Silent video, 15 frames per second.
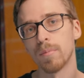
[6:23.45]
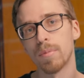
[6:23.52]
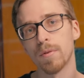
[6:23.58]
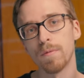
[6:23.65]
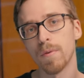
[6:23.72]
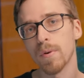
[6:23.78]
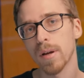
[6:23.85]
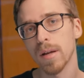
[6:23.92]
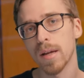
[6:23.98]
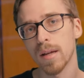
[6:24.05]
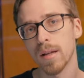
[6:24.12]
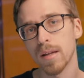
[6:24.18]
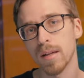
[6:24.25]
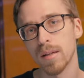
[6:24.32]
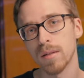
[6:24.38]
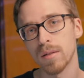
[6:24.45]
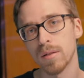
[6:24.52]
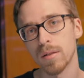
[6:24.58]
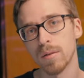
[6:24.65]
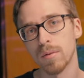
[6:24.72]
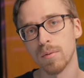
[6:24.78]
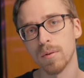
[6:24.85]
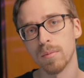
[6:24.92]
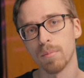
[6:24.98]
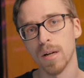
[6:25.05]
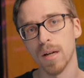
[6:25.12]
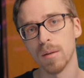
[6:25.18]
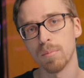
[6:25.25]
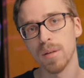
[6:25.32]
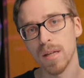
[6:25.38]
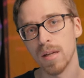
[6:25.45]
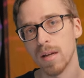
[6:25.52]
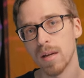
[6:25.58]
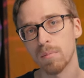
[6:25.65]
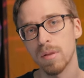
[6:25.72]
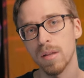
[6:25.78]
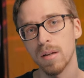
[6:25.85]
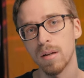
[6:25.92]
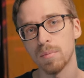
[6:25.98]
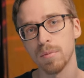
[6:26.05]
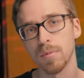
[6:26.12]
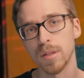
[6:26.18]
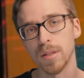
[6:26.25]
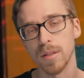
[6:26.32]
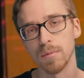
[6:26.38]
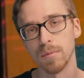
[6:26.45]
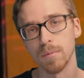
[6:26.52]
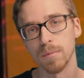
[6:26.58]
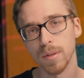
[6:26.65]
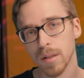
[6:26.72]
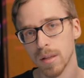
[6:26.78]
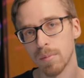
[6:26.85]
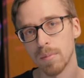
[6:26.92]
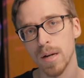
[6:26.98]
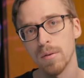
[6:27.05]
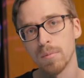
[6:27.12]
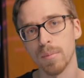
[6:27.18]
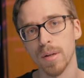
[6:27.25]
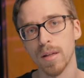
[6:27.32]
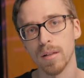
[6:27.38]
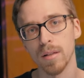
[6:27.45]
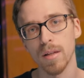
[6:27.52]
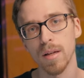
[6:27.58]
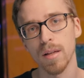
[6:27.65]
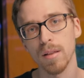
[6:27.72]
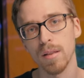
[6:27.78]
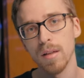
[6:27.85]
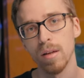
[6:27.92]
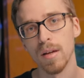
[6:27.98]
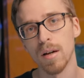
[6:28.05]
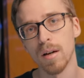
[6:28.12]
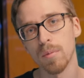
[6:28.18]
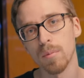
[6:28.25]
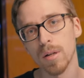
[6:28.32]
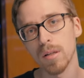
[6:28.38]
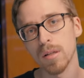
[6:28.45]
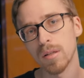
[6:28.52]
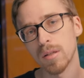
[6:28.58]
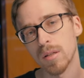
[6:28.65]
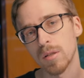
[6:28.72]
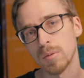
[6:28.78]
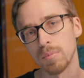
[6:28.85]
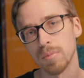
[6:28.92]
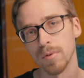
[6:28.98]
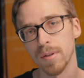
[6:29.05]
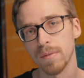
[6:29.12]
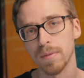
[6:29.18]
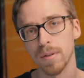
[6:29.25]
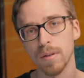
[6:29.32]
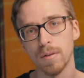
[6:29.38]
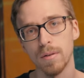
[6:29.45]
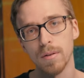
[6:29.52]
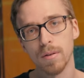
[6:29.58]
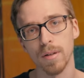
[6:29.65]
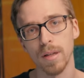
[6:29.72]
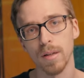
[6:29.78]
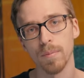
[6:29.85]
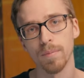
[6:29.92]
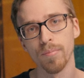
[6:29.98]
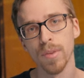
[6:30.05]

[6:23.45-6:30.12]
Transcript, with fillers: Before I get into my B-cam setup, which really wowed my clients, I wanted to touch briefly on audio.